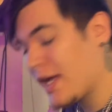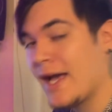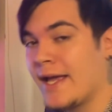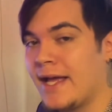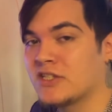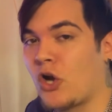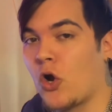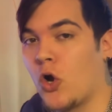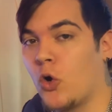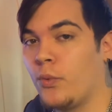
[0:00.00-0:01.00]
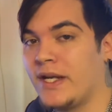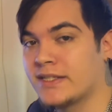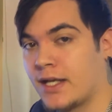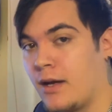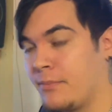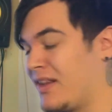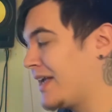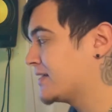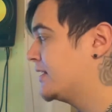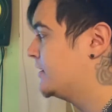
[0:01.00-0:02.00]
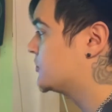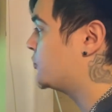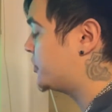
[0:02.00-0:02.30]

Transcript: hi-hats are always complex. So